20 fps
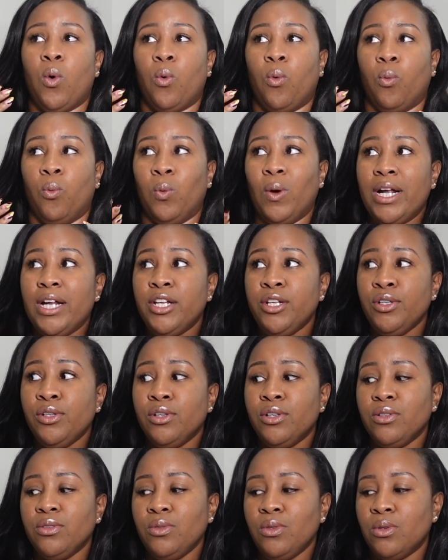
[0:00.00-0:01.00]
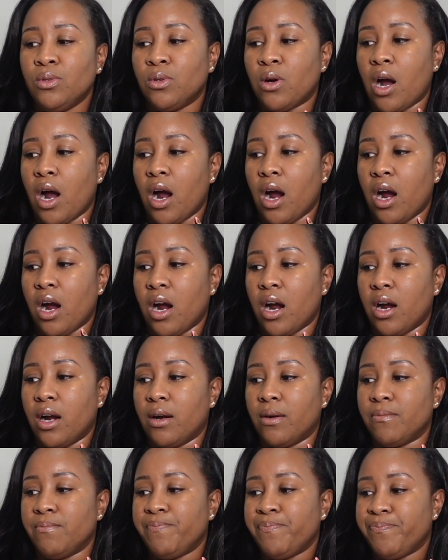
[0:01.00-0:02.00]
When you
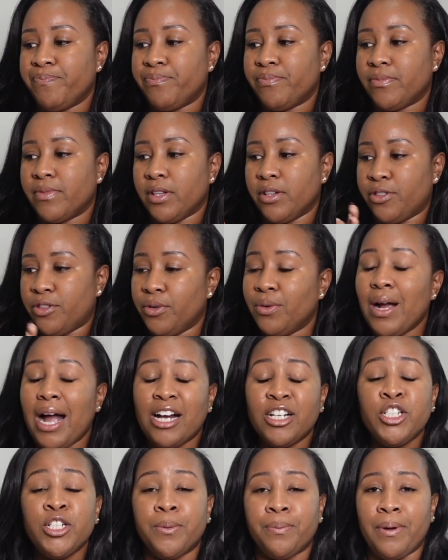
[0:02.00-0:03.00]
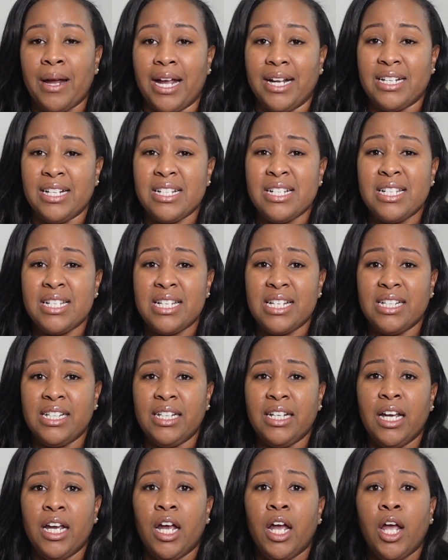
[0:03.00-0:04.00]
are throughout your
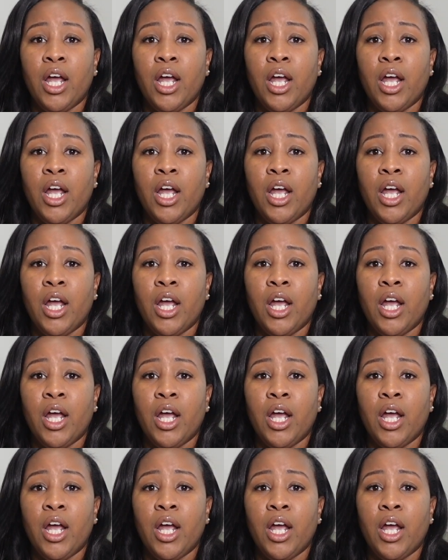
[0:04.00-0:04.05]
pregnancy,